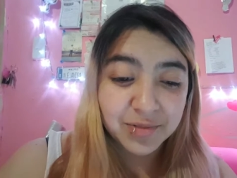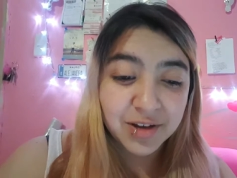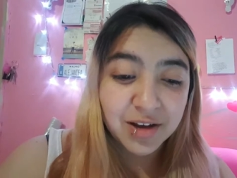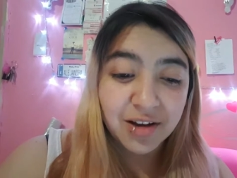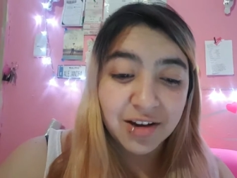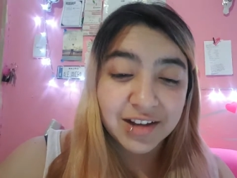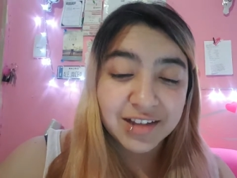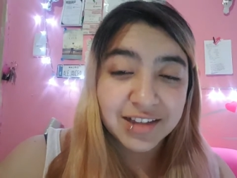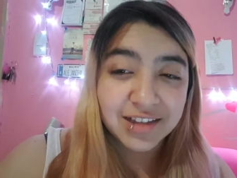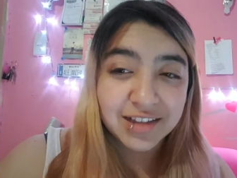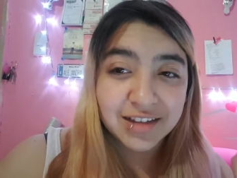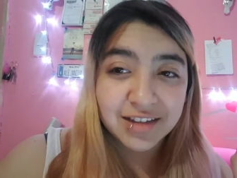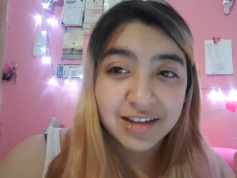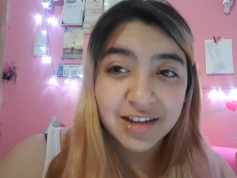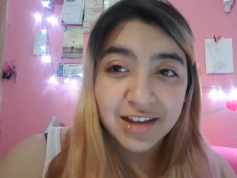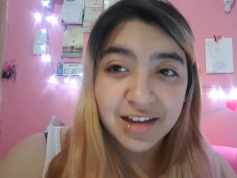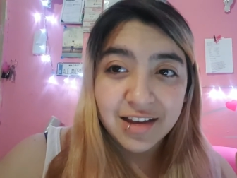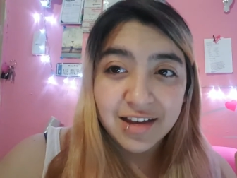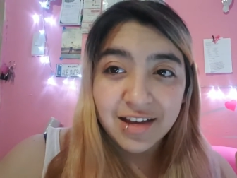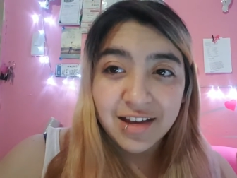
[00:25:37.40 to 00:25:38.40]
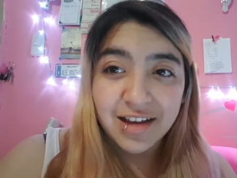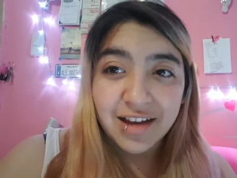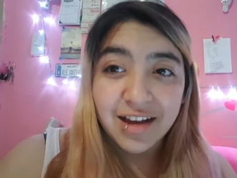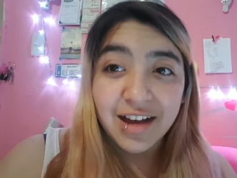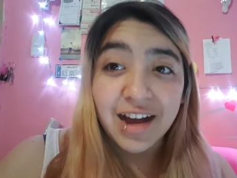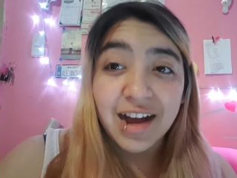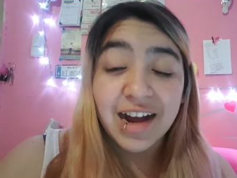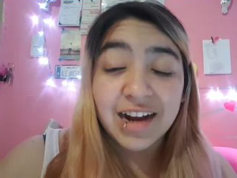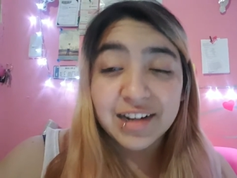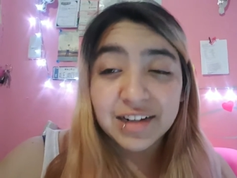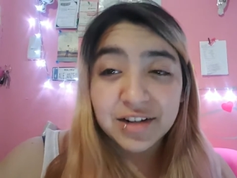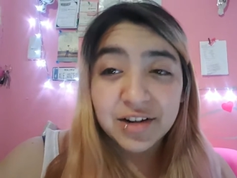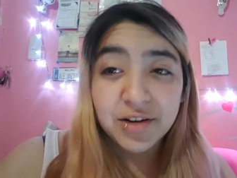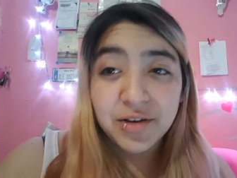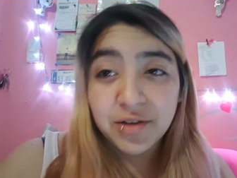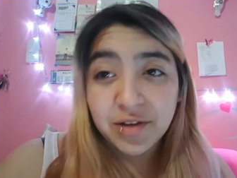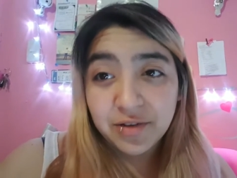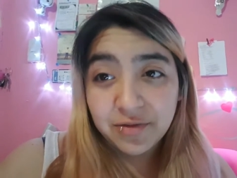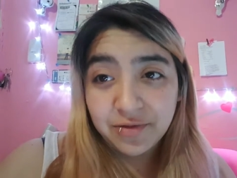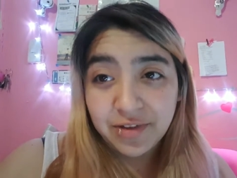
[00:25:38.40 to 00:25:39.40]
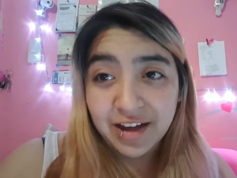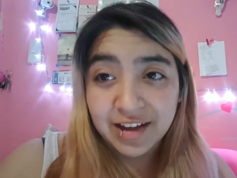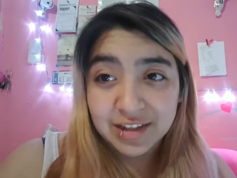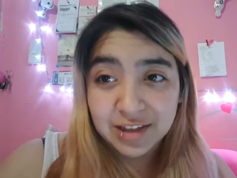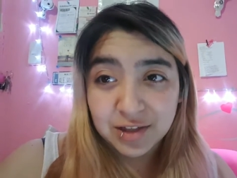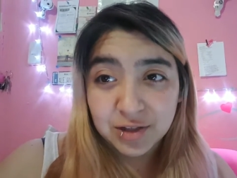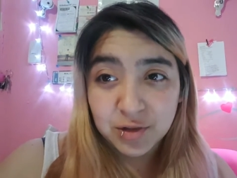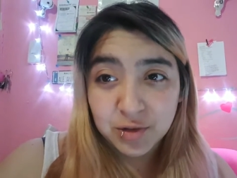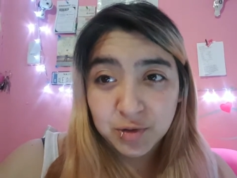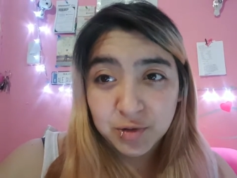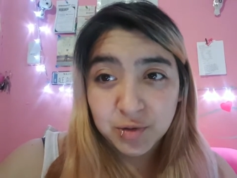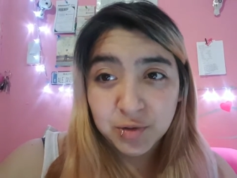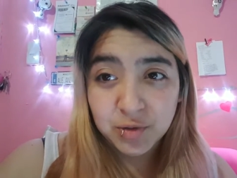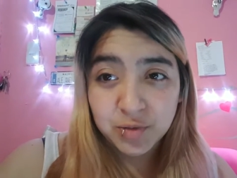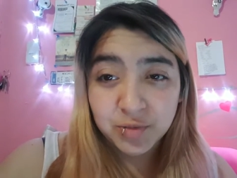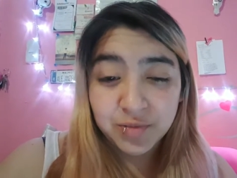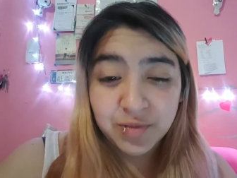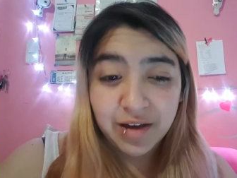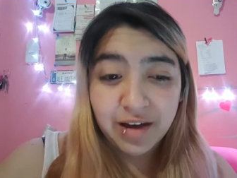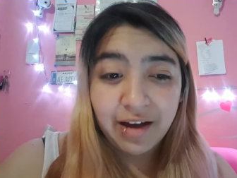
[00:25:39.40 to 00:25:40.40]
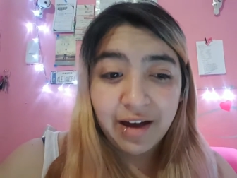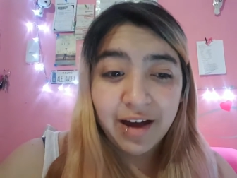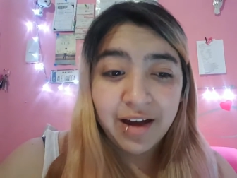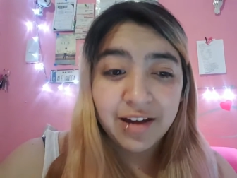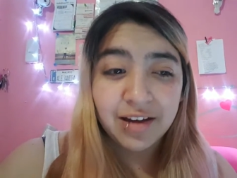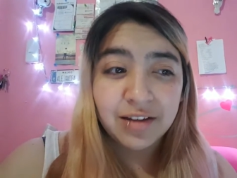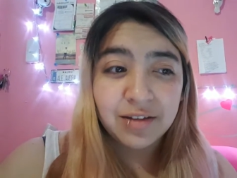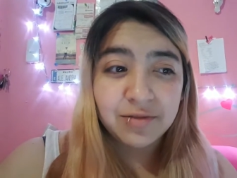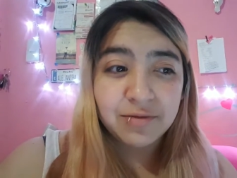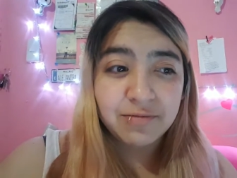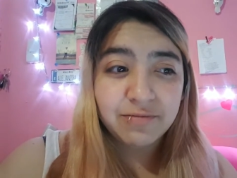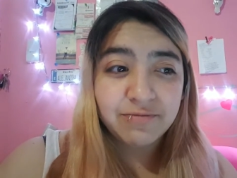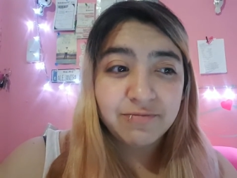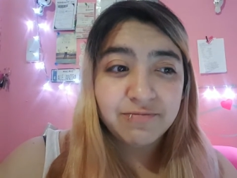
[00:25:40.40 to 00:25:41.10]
cause I don't know if that's true I